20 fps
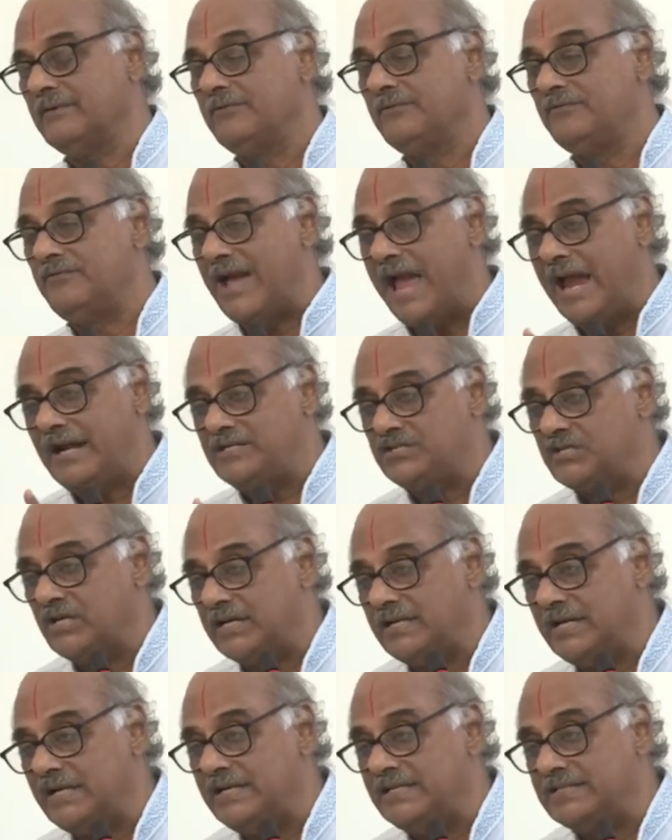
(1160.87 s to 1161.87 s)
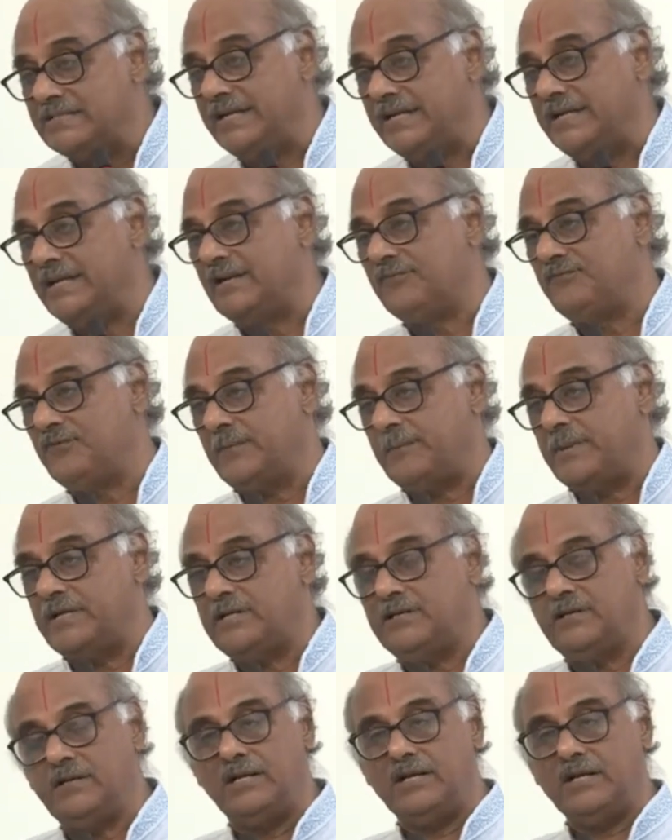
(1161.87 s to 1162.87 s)
Fact checking is needed,
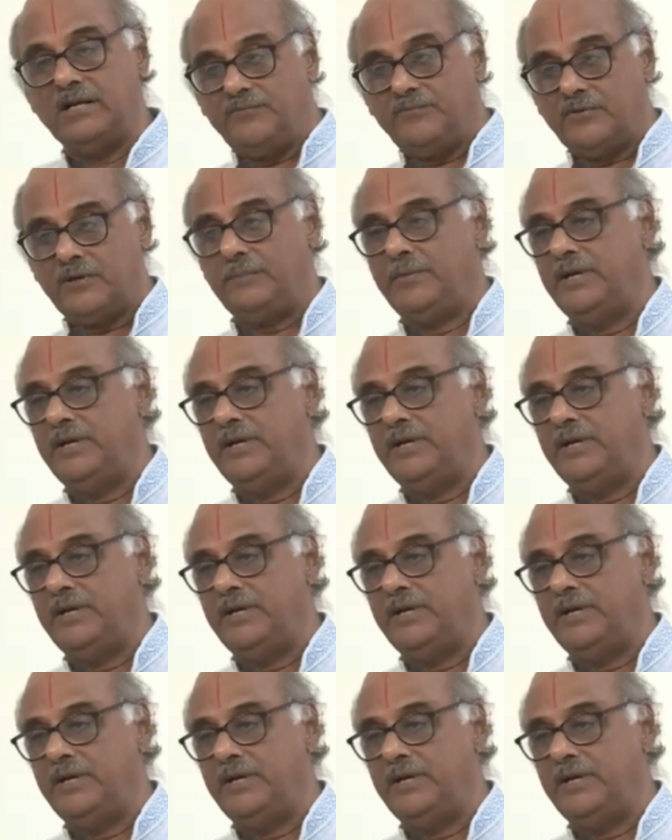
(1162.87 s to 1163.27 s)
particularly for